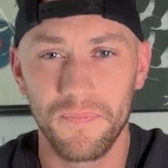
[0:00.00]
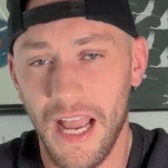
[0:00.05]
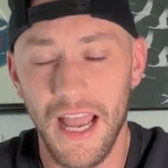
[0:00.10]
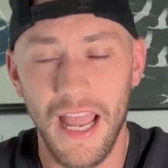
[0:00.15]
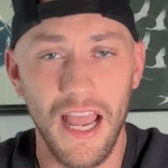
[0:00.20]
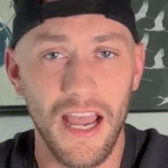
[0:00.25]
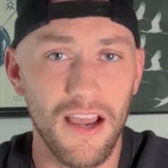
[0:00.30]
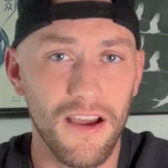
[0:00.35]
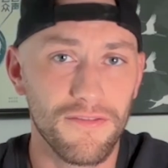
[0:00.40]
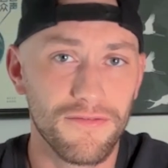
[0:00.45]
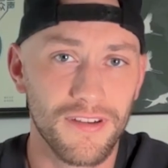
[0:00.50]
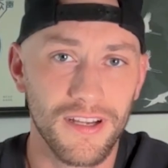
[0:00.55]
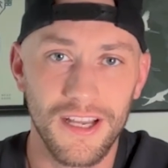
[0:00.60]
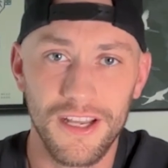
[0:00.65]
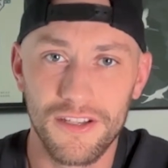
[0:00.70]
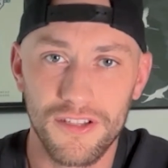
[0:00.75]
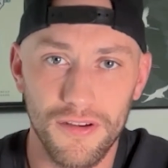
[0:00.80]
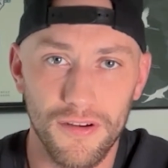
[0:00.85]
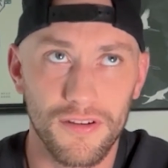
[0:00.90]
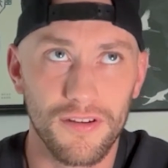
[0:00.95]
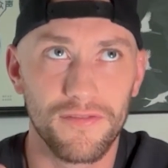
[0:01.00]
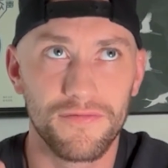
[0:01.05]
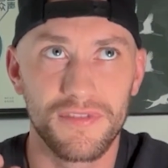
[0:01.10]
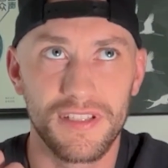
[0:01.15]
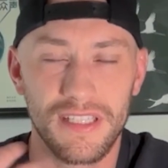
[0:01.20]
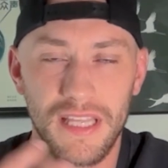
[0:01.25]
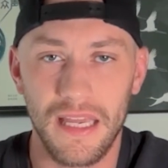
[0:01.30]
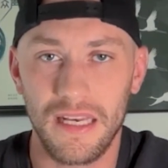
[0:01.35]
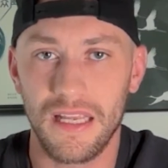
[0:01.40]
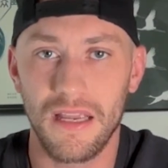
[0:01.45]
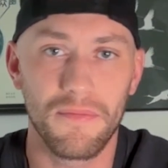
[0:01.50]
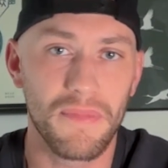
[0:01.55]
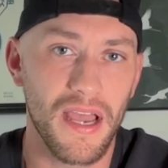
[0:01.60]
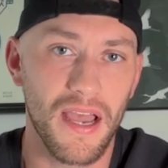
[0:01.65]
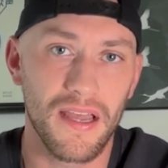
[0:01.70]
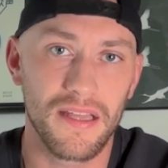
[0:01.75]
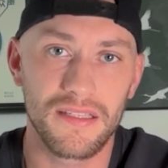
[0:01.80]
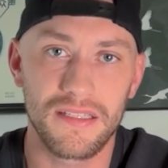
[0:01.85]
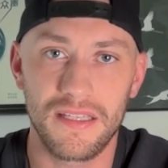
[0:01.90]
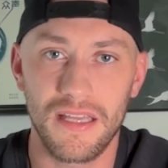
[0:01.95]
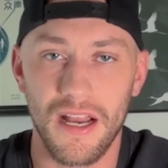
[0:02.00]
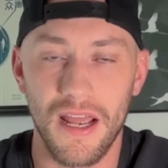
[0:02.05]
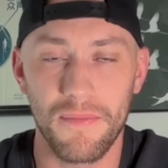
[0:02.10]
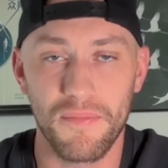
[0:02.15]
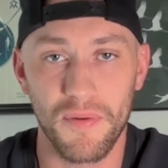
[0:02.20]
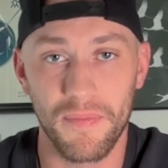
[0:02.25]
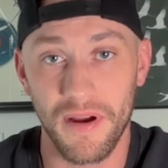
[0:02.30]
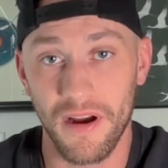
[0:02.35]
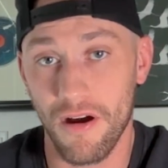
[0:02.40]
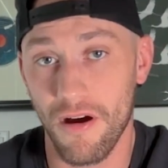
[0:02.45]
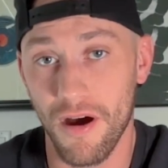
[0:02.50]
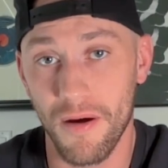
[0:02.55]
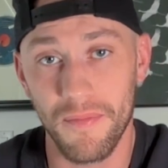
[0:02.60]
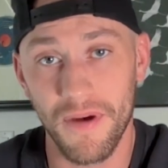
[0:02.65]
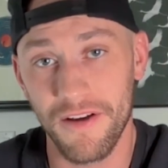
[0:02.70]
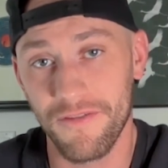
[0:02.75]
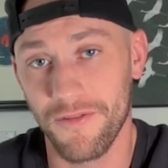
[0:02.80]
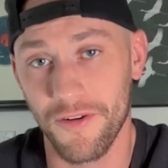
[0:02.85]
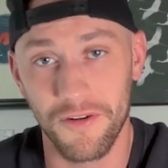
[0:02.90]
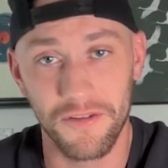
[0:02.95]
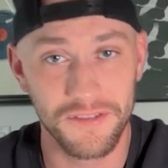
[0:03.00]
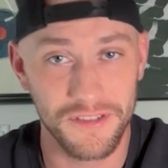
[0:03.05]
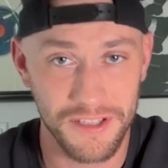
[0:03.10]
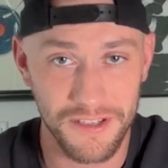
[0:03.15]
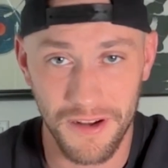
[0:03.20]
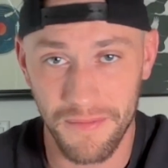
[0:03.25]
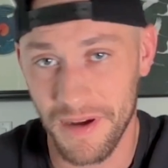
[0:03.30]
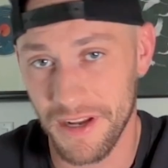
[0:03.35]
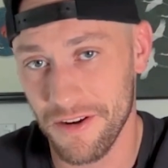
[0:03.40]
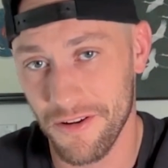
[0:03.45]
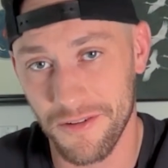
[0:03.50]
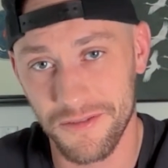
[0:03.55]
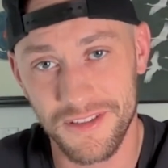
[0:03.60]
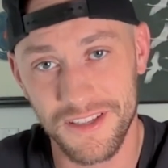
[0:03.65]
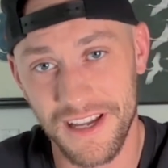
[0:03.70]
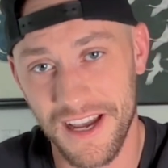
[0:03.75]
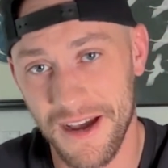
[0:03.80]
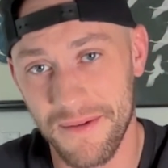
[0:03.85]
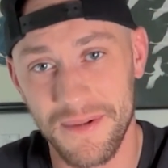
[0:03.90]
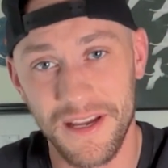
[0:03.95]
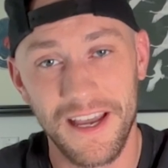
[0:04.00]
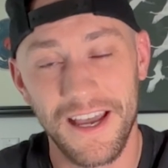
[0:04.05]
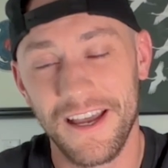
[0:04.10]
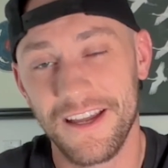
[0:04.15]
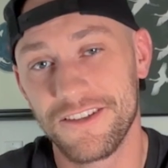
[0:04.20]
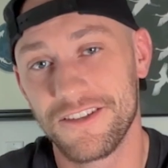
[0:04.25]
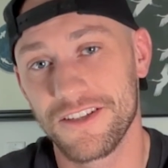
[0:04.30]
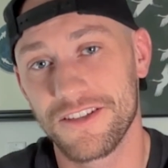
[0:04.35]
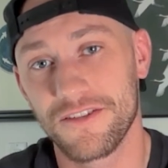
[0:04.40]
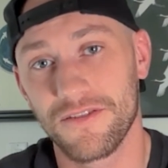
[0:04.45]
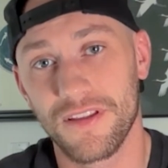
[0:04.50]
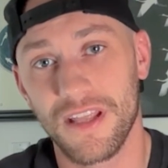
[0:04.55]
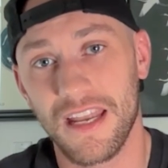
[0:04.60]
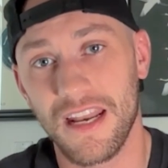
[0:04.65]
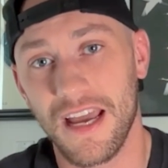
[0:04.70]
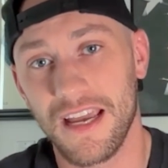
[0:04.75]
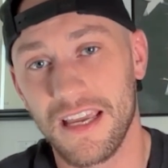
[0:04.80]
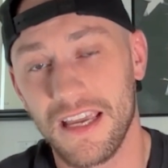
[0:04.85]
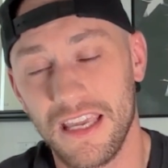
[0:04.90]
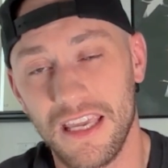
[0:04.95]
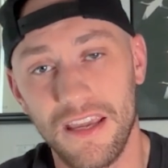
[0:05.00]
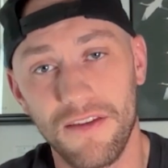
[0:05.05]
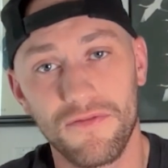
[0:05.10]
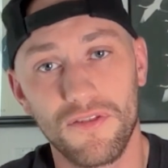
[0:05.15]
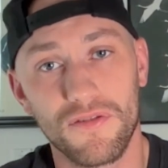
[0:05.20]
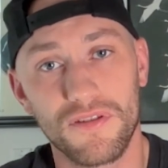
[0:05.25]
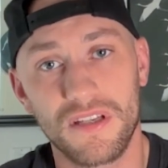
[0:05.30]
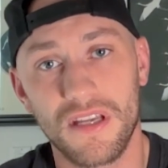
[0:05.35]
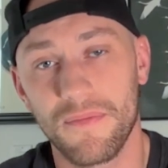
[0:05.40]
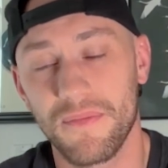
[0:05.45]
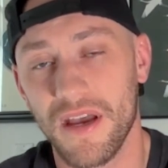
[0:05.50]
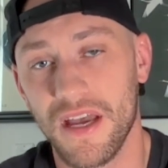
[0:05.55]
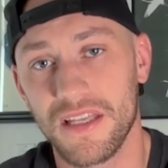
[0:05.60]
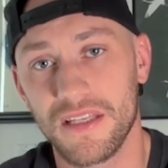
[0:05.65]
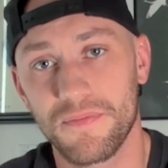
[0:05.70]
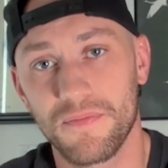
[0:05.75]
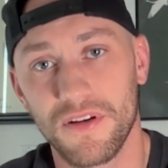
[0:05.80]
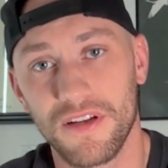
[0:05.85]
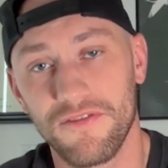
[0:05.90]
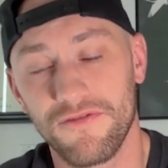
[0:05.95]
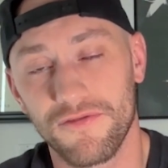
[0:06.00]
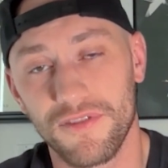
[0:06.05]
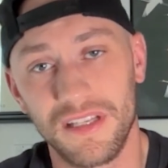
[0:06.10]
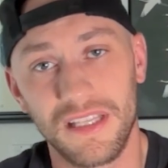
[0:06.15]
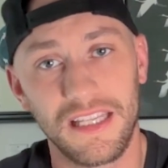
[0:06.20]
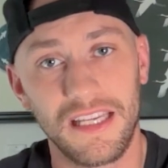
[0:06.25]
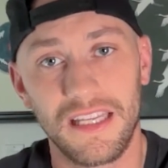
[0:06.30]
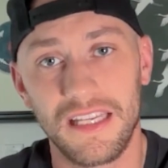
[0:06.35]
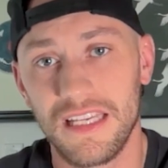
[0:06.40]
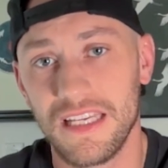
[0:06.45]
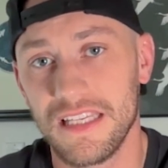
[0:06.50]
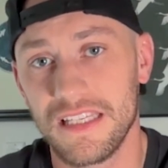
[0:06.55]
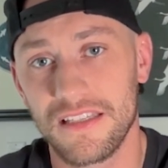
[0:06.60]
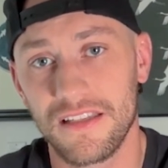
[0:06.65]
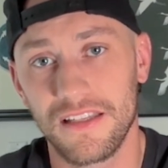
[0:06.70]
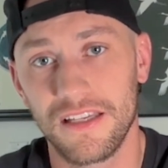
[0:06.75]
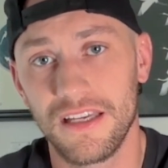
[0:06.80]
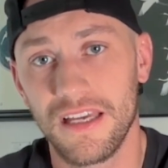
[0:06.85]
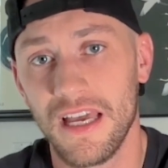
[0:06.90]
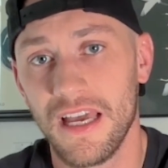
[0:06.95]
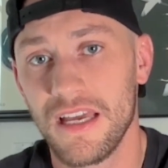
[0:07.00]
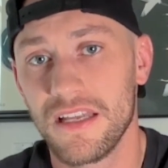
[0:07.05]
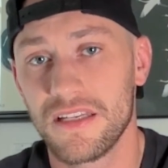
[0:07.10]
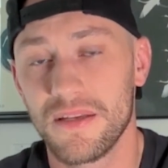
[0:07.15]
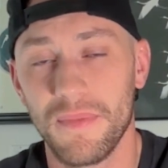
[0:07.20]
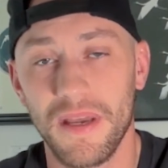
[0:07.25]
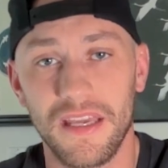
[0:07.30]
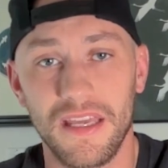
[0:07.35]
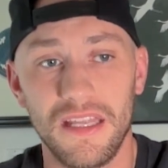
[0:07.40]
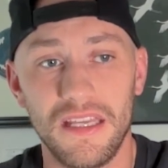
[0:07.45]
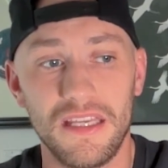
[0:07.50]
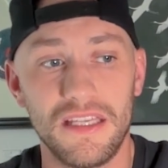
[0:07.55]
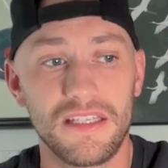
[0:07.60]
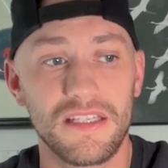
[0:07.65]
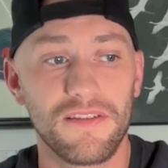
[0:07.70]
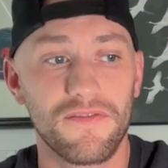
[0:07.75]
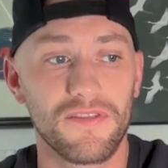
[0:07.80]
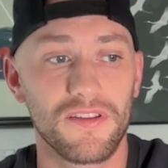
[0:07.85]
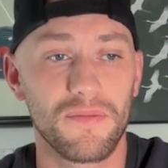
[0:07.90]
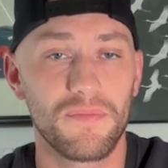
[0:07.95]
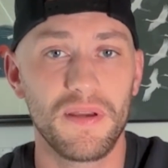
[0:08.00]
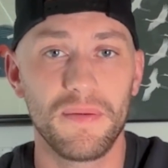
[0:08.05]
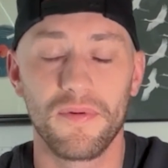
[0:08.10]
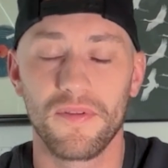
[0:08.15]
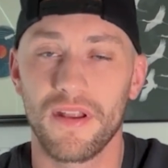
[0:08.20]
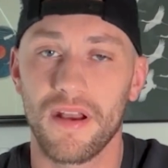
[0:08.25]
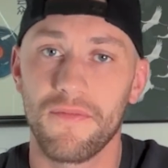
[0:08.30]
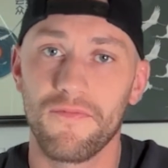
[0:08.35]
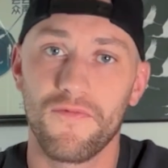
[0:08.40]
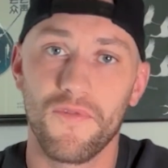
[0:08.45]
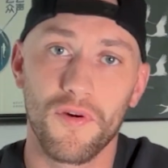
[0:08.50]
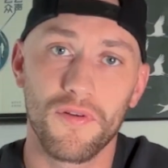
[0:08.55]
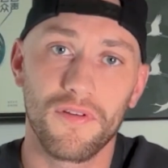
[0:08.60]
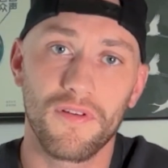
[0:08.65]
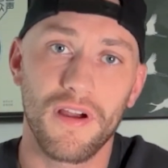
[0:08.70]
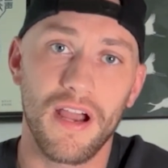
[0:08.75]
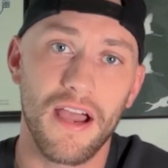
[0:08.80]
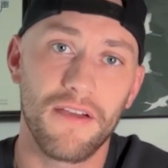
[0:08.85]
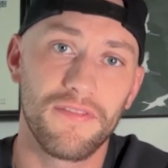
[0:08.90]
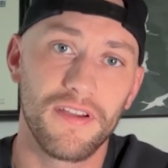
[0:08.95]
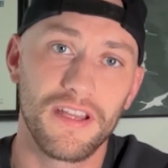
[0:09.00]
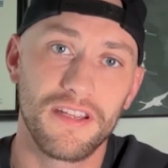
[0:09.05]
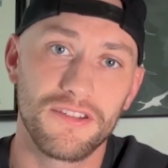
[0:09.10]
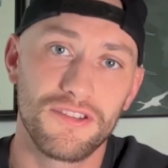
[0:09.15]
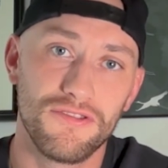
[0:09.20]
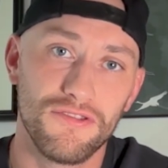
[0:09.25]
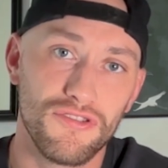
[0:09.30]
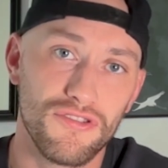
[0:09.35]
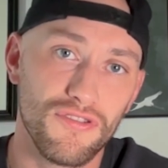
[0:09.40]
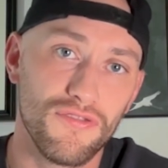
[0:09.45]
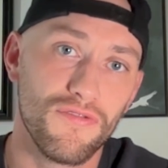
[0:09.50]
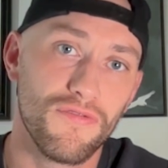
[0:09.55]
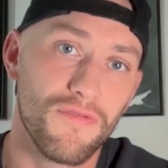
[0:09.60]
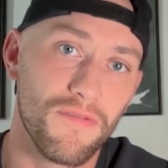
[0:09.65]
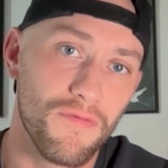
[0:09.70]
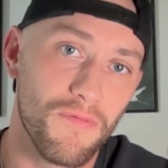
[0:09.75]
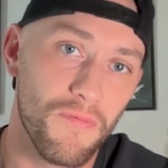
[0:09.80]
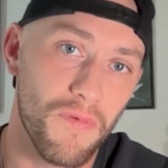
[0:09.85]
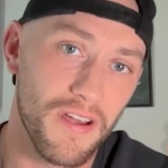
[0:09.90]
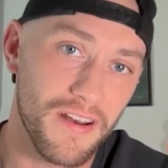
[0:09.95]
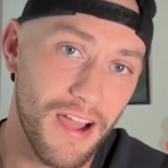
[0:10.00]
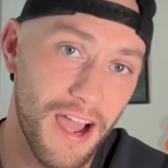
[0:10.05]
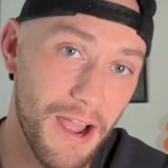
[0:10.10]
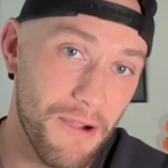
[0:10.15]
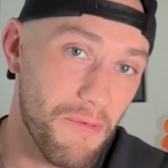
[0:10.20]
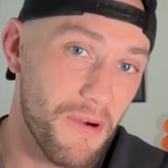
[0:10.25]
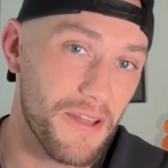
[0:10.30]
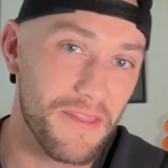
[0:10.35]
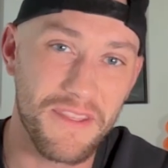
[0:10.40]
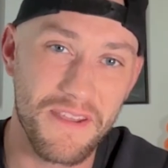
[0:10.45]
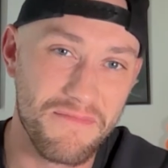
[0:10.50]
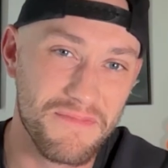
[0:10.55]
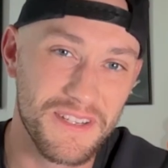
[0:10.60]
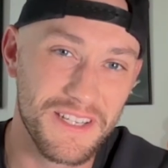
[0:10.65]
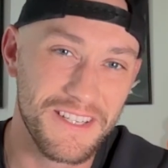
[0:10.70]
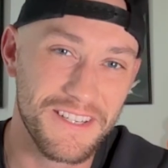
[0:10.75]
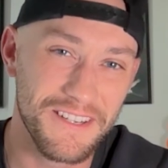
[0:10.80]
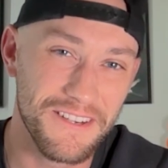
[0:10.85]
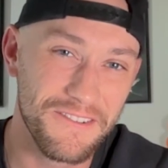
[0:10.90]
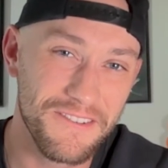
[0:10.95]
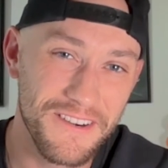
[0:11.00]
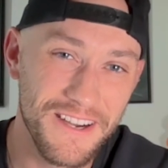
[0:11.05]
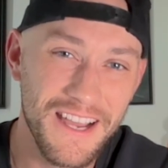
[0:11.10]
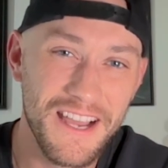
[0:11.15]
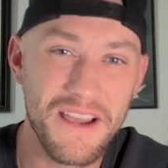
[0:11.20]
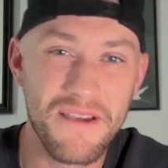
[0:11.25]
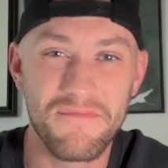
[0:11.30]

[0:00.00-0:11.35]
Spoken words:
I have sort of set commands that I prepare on my phone, just on my notes app, just so that I can give those commands pretty freely and easily to make it easy for the people that I'm photographing to do what I want them to do,